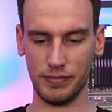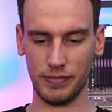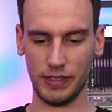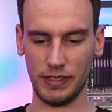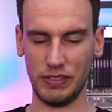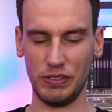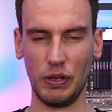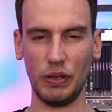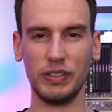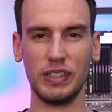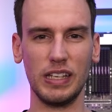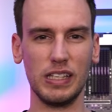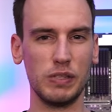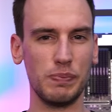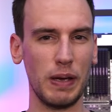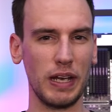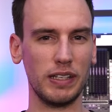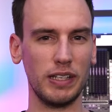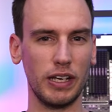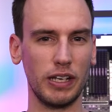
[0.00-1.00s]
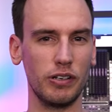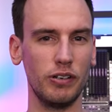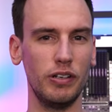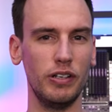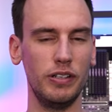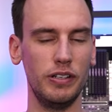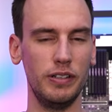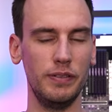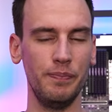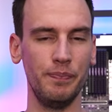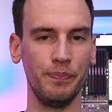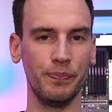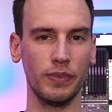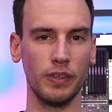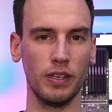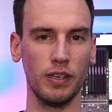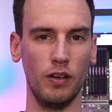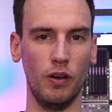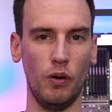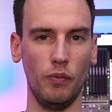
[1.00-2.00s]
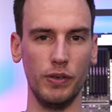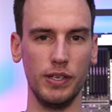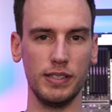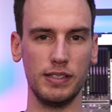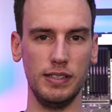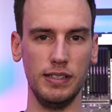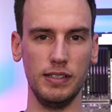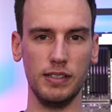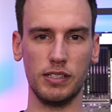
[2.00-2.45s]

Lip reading: not that spectacular. Obviously,